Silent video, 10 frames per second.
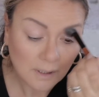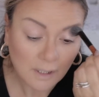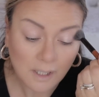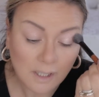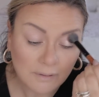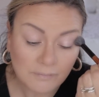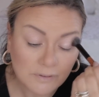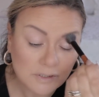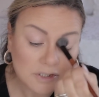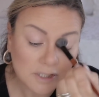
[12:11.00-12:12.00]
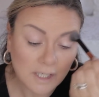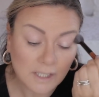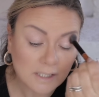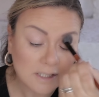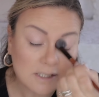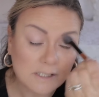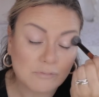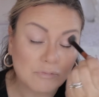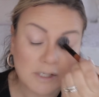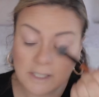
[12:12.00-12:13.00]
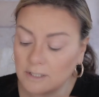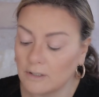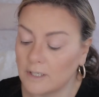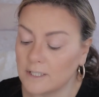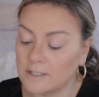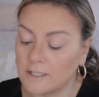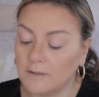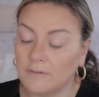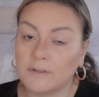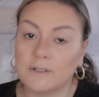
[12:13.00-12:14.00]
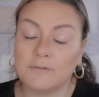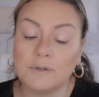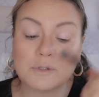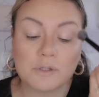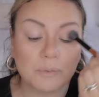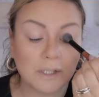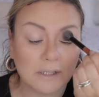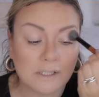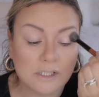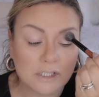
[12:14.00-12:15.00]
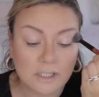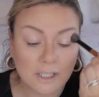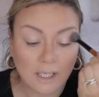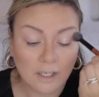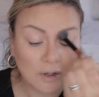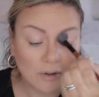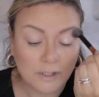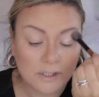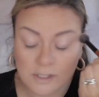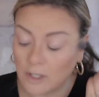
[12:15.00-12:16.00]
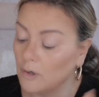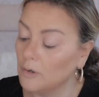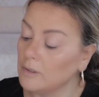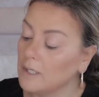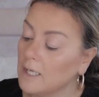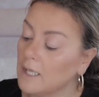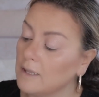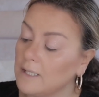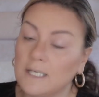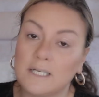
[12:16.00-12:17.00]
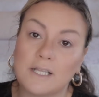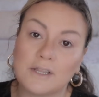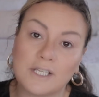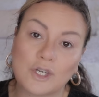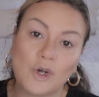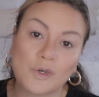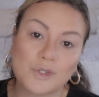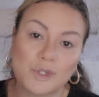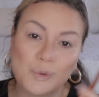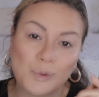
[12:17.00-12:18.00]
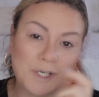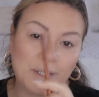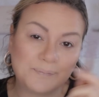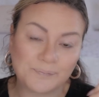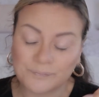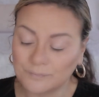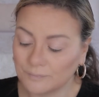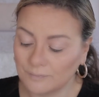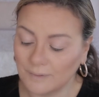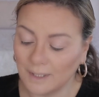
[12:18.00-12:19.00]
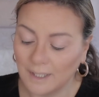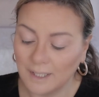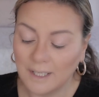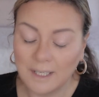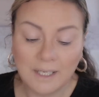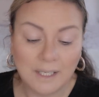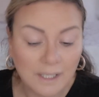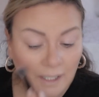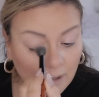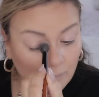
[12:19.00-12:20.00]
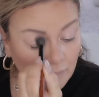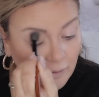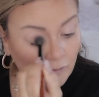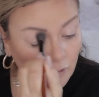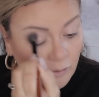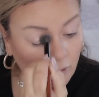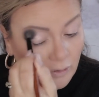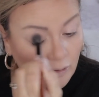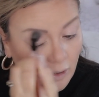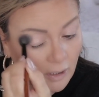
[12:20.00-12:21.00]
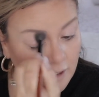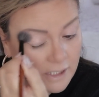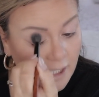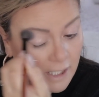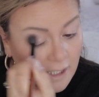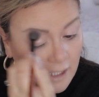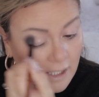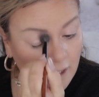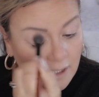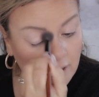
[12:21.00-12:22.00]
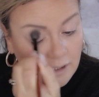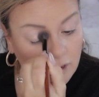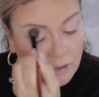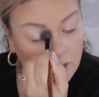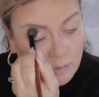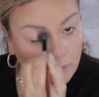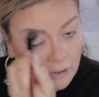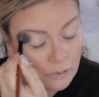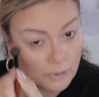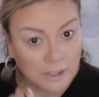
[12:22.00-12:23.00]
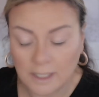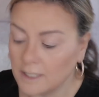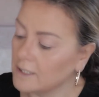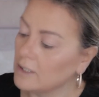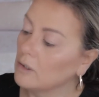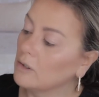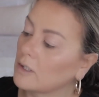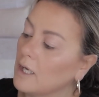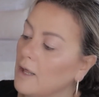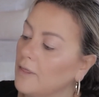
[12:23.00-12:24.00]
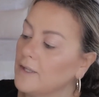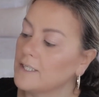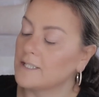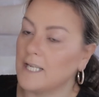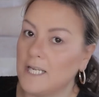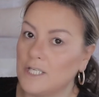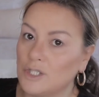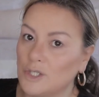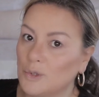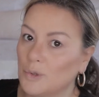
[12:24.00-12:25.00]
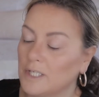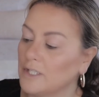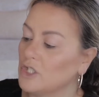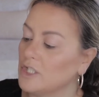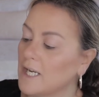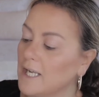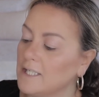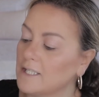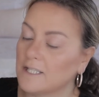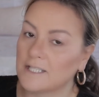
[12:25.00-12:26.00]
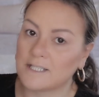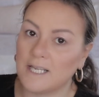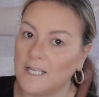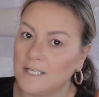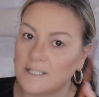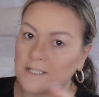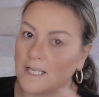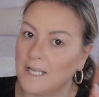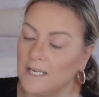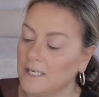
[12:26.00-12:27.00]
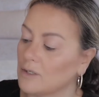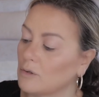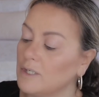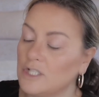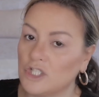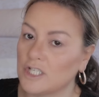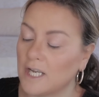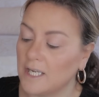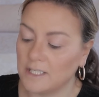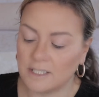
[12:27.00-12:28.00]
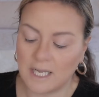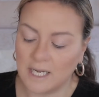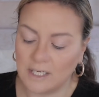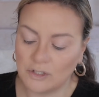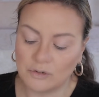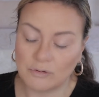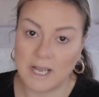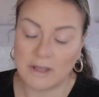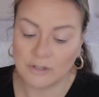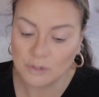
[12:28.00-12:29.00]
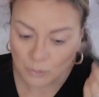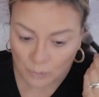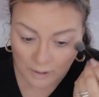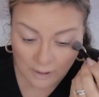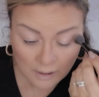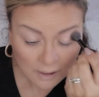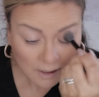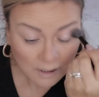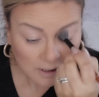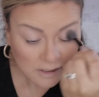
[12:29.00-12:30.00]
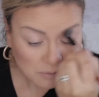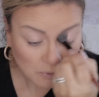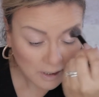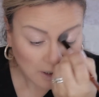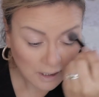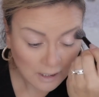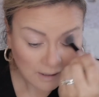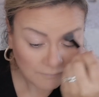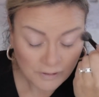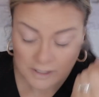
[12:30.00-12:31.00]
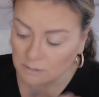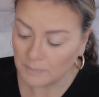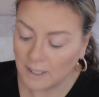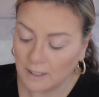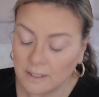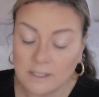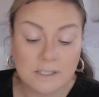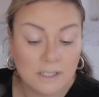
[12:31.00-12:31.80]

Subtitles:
I love this shade. It is really nice. Even if you were to wear this colour on its own, then the contour, if you're on holiday and you just want a quick easy look, this is your lid shade, this is a crease shade, and you're out the door. It's why I love these palettes.